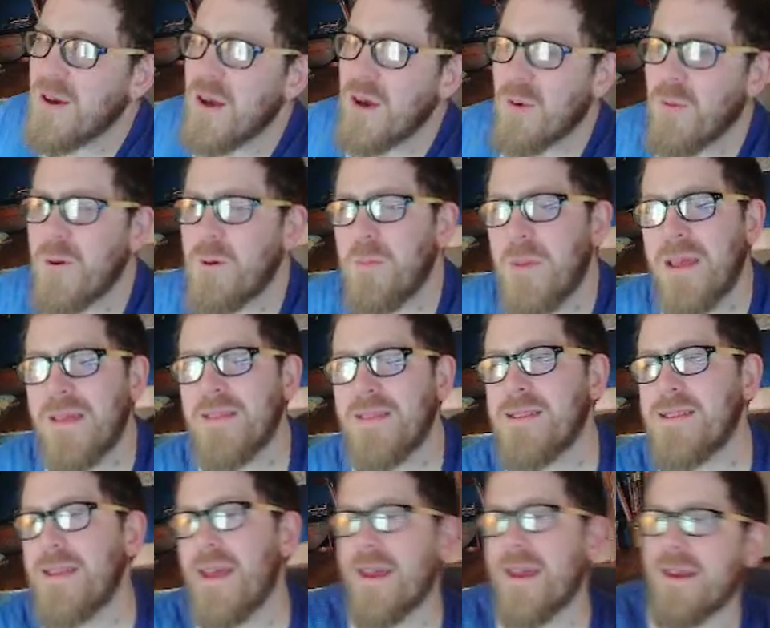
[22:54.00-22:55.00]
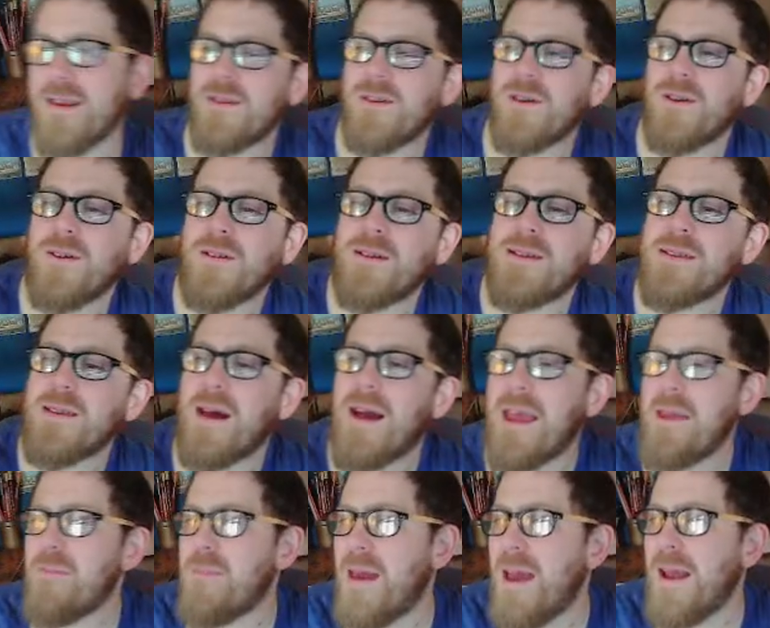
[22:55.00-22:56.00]
would be the Second Doctor's
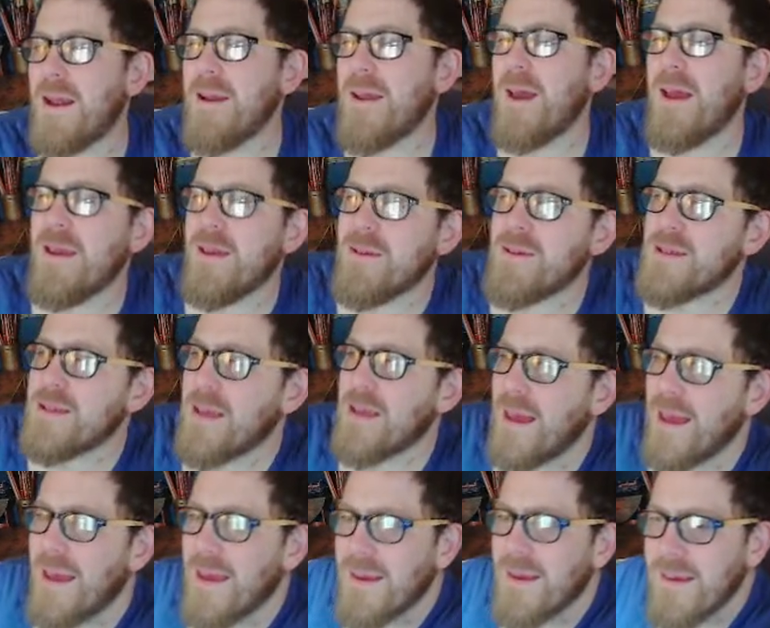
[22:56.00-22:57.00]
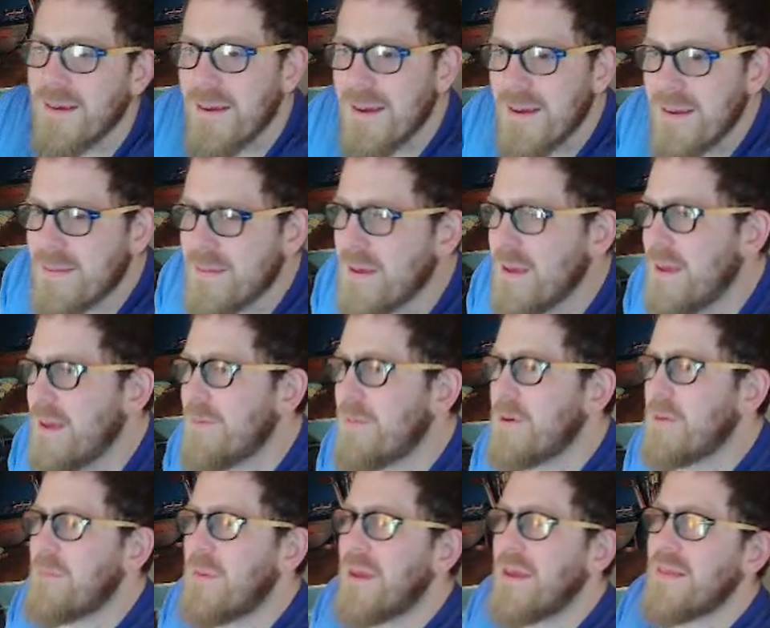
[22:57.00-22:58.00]
hype man? Are you saying that he
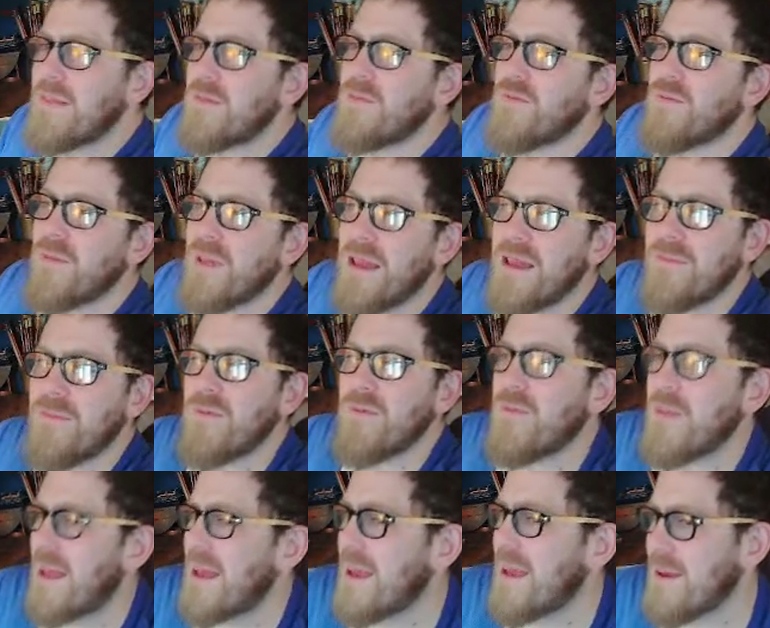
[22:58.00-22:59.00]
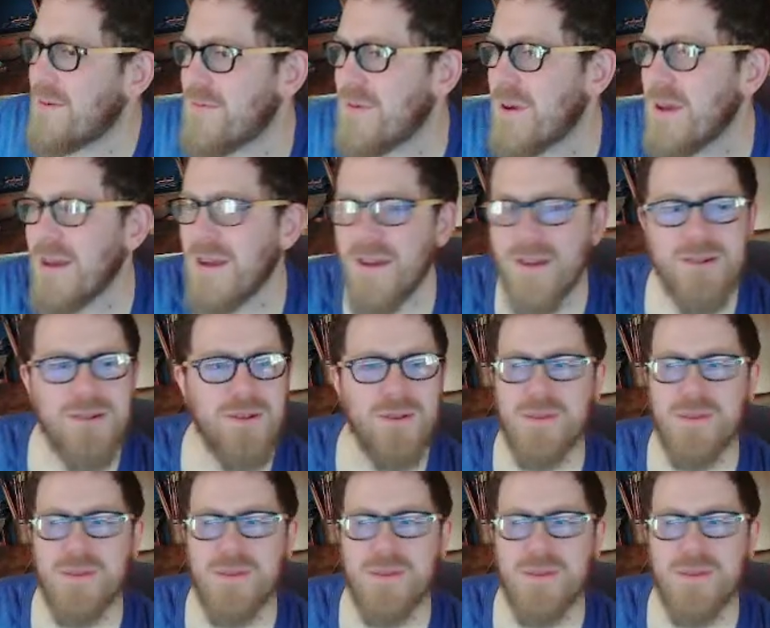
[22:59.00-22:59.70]
would be the Flavor Flav to the